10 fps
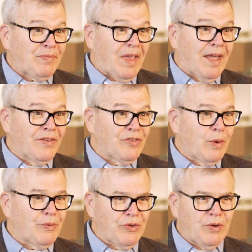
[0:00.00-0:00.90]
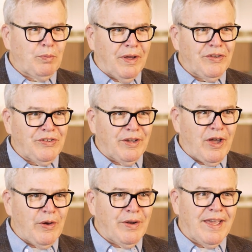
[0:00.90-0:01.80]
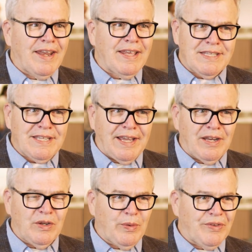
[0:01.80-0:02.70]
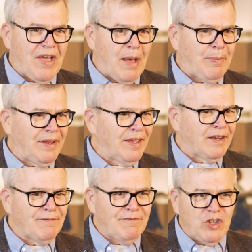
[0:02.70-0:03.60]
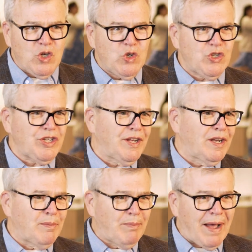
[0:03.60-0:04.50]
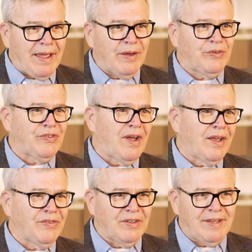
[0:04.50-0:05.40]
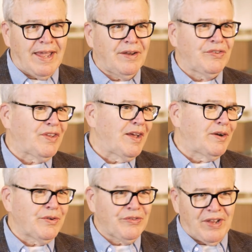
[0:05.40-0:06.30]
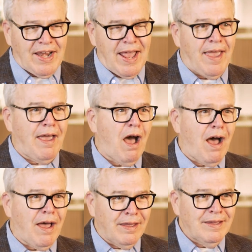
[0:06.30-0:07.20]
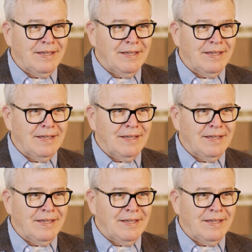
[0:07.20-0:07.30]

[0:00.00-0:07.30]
And so it was a good place to go to get insight into what's happening in fusion and bioscience and data centers and AI.